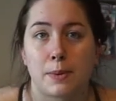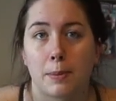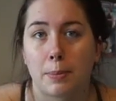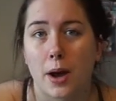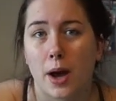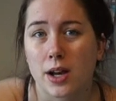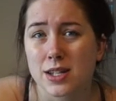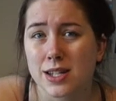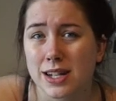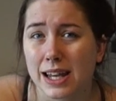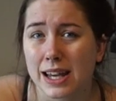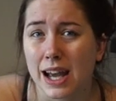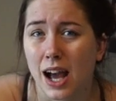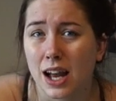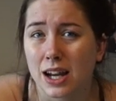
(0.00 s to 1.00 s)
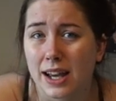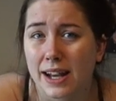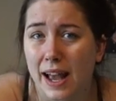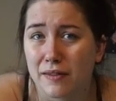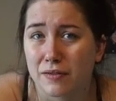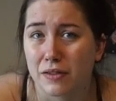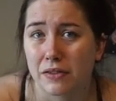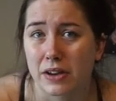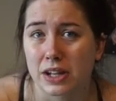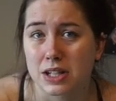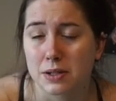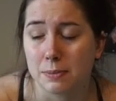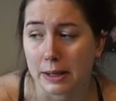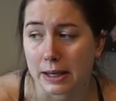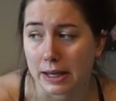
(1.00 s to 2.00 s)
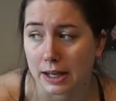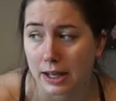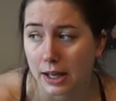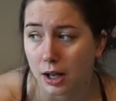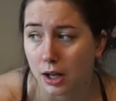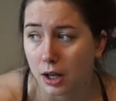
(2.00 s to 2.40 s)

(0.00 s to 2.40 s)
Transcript: but personally I like everything to be